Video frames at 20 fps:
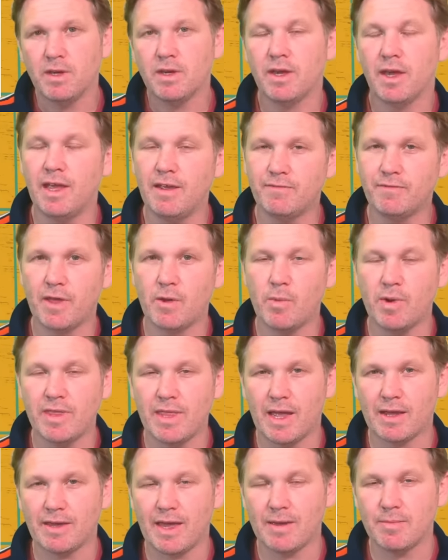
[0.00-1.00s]
If they win
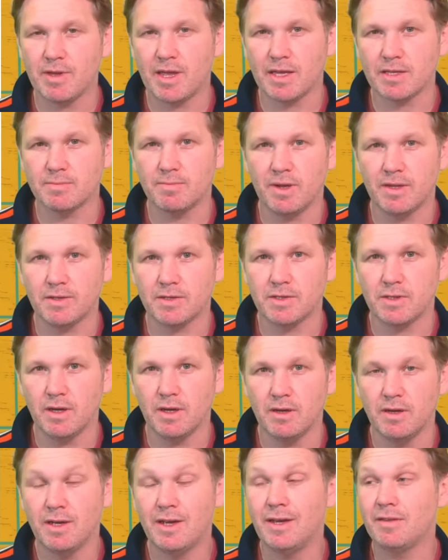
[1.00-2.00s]
that game against Munster,
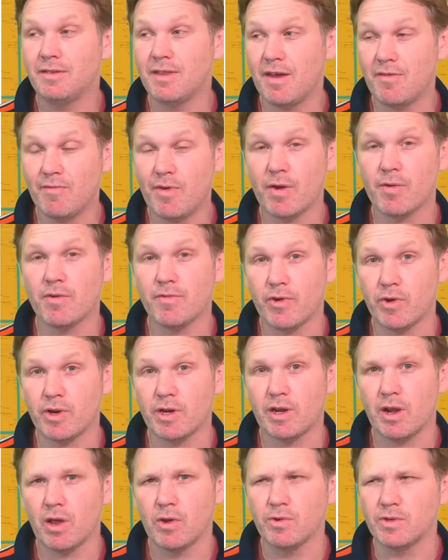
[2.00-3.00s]
they're very, very
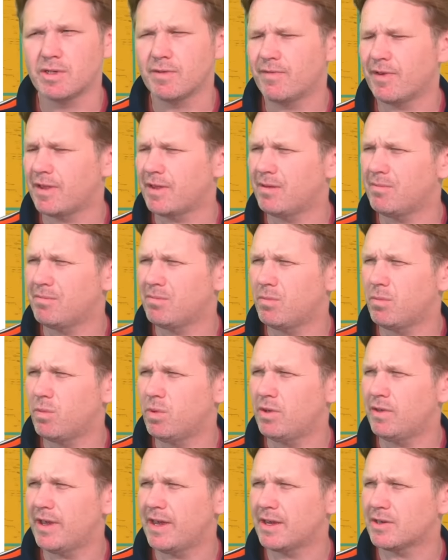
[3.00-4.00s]
close. In fact,
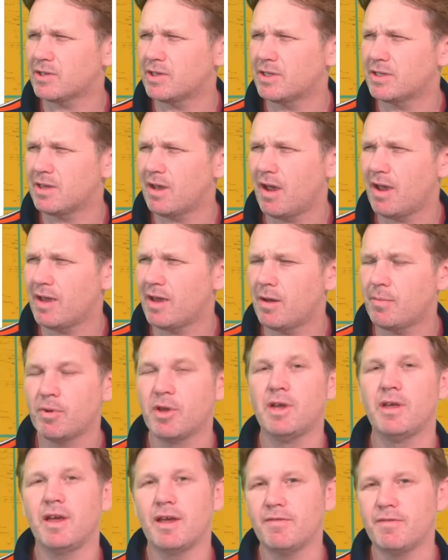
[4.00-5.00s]
will they actually tie up?
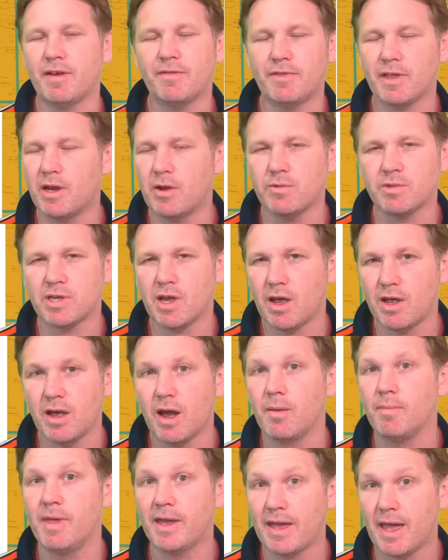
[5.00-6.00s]
If they don't tie
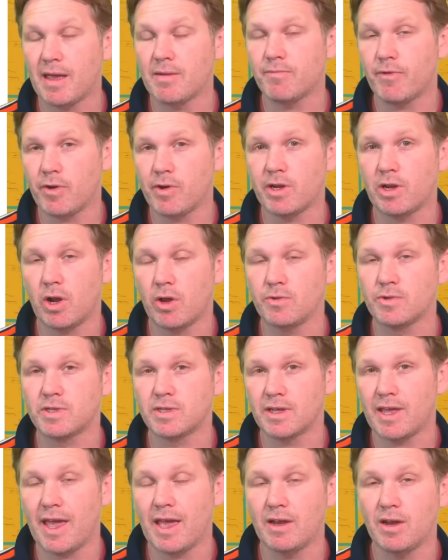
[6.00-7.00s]
up, they're getting very close to
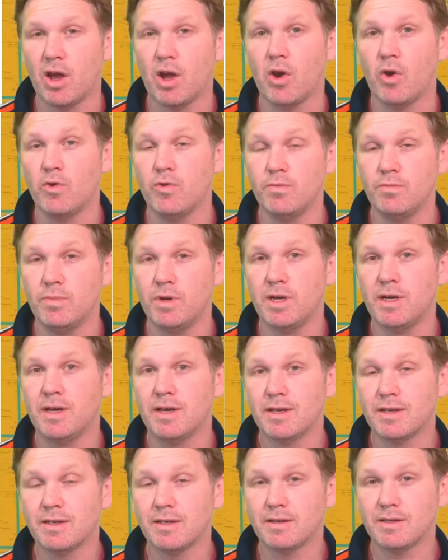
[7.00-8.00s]
getting a home
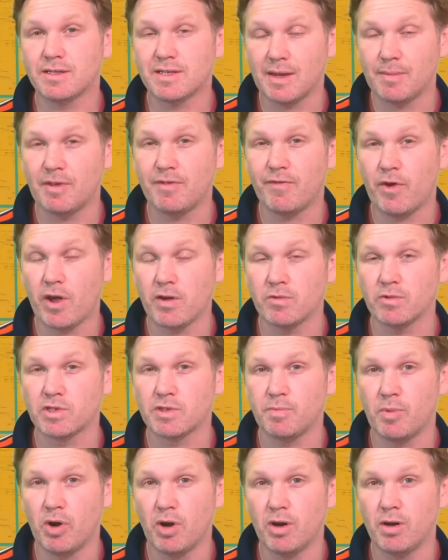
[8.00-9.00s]
semi-final
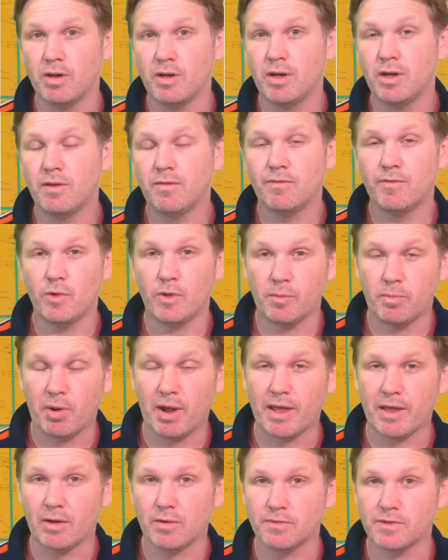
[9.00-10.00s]
spot for the
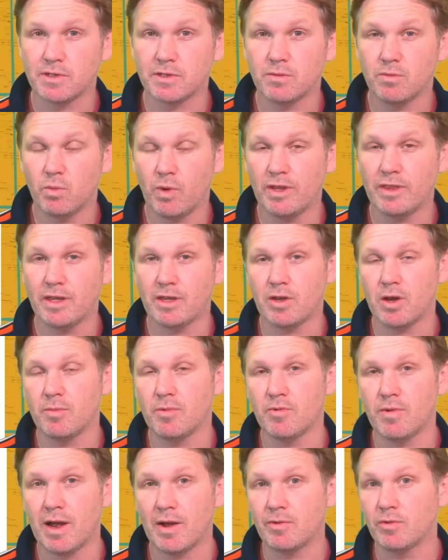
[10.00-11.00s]
playoffs when they come
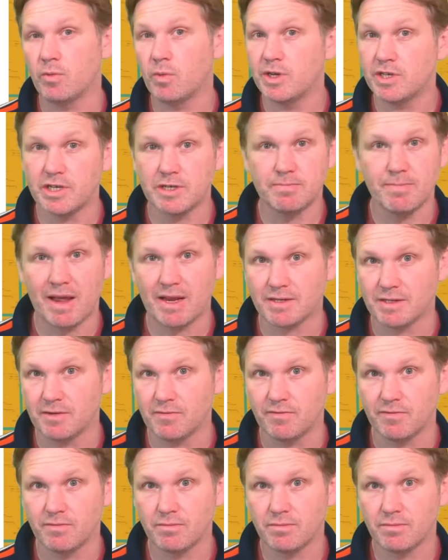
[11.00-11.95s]
around, which is massive.